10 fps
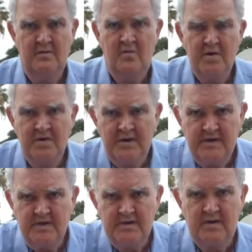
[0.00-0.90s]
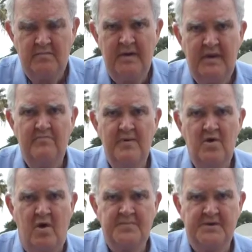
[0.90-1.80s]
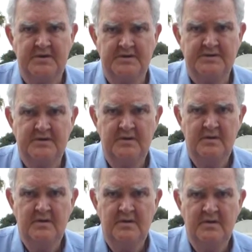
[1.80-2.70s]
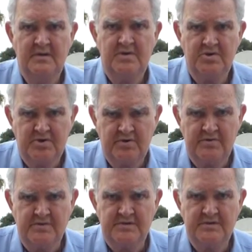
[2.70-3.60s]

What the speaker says: Or you didn't give me options to choose.